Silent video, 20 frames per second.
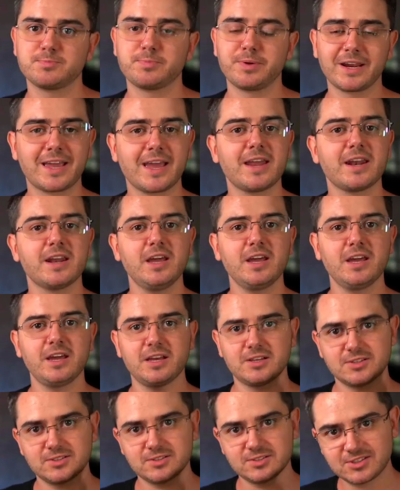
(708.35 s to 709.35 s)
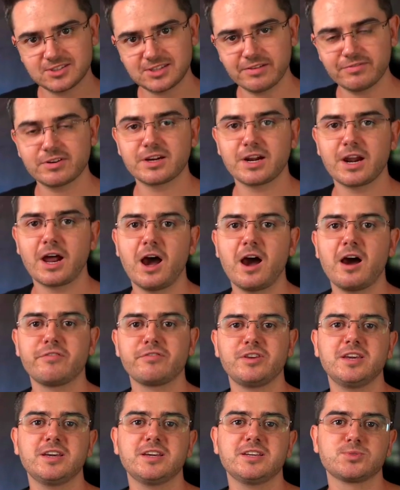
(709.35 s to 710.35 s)
But again, seven and a
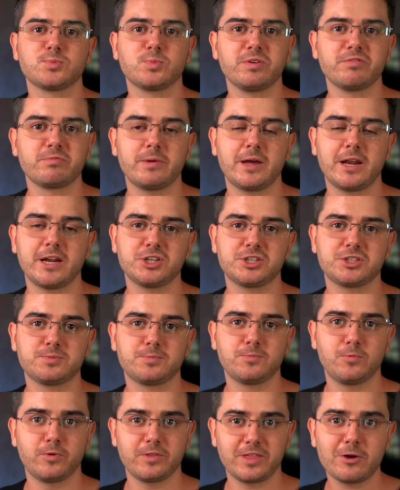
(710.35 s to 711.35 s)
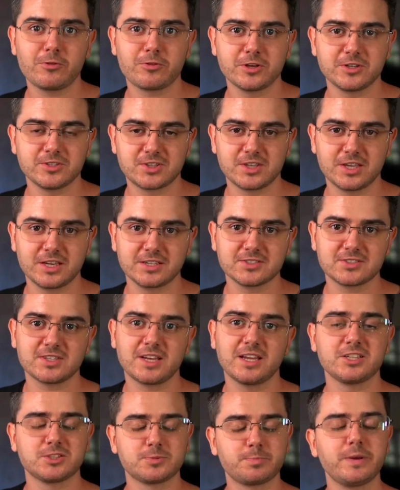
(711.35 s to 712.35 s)
half years we've managed without those things,
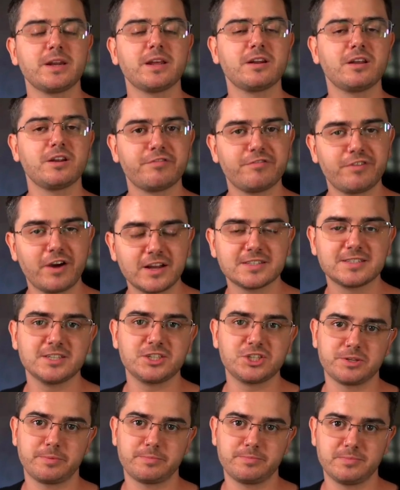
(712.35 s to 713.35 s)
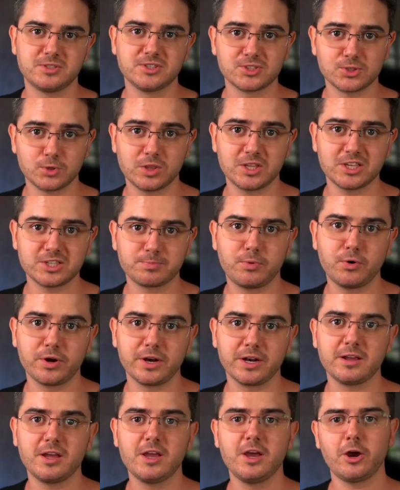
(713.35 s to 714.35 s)
and it's been an advantage up until this
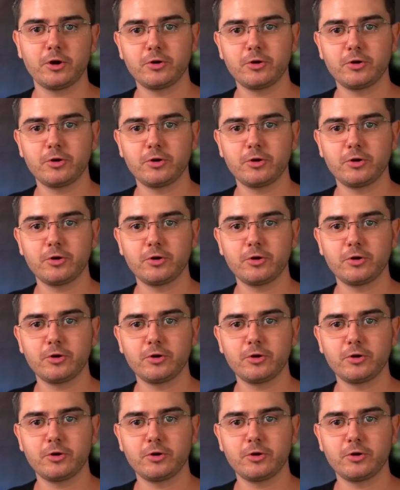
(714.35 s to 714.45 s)
point.